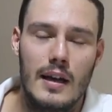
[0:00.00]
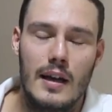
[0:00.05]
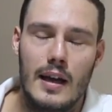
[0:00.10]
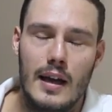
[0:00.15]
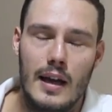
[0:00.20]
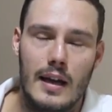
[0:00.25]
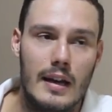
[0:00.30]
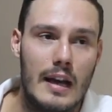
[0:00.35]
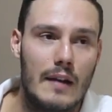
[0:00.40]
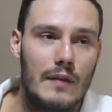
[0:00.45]

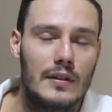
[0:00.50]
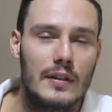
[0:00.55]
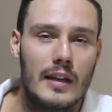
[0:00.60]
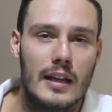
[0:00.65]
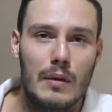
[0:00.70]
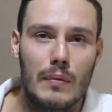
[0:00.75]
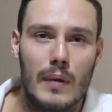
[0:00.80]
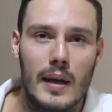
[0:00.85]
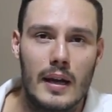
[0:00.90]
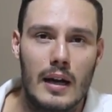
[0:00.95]
And every day
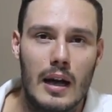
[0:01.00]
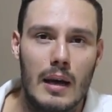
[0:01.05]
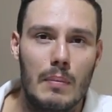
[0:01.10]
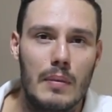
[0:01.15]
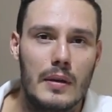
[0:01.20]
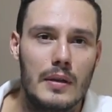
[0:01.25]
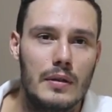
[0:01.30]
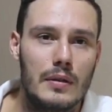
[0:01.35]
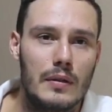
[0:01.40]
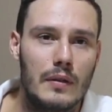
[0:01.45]
you wake up
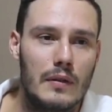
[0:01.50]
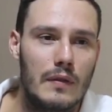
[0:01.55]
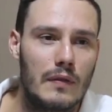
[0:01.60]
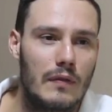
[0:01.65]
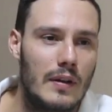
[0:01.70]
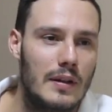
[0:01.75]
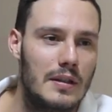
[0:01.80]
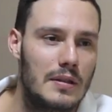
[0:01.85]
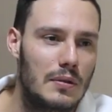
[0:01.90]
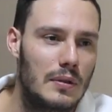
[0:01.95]
and your
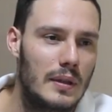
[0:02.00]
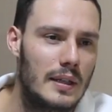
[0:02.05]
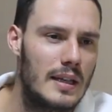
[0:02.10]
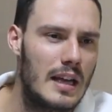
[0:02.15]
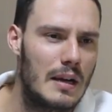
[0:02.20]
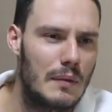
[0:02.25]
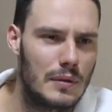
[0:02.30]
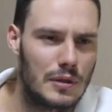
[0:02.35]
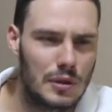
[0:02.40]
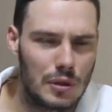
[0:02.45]
friends are like,
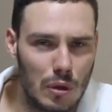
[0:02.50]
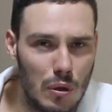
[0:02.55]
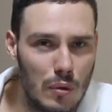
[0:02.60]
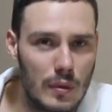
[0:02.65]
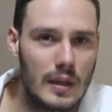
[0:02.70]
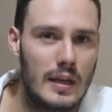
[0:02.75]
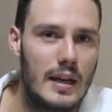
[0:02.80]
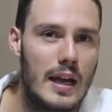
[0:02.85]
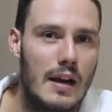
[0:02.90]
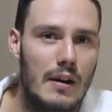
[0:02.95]
yeah, we should all
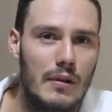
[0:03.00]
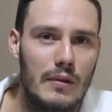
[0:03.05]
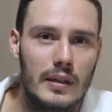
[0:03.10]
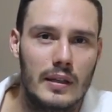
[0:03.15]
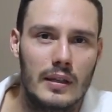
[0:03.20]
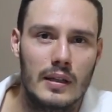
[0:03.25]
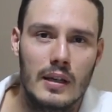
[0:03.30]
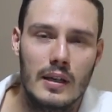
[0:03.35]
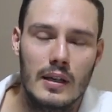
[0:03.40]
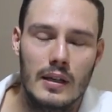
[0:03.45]
get
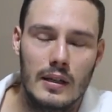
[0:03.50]
heroin